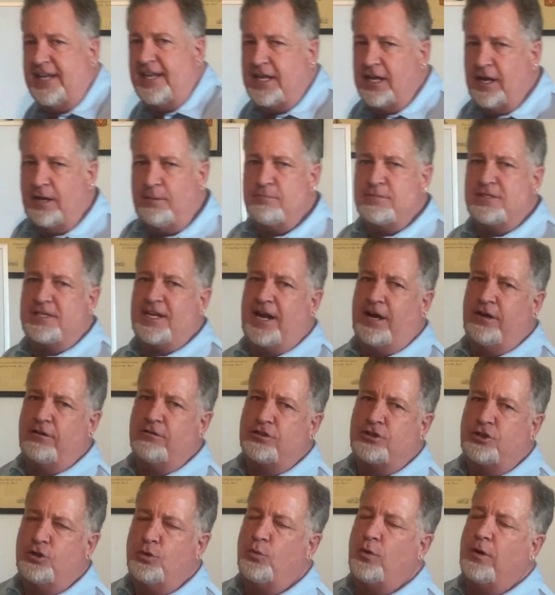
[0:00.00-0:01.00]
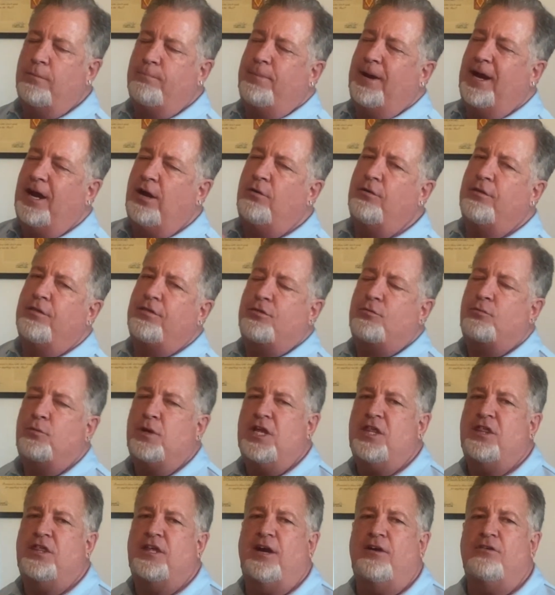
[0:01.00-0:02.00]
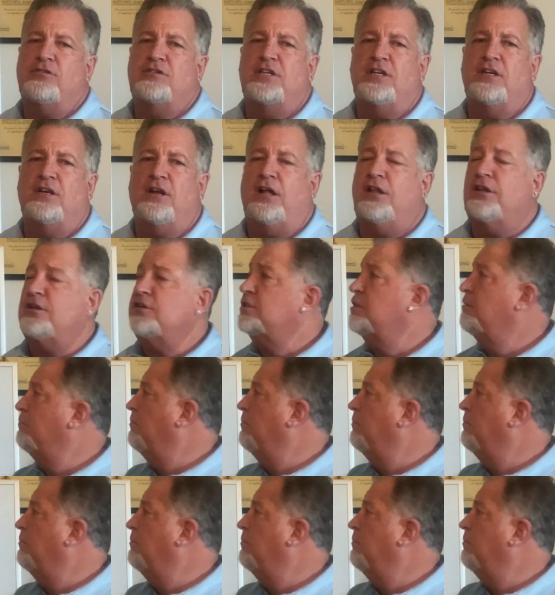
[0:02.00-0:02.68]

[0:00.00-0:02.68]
comes out to about $3,000 a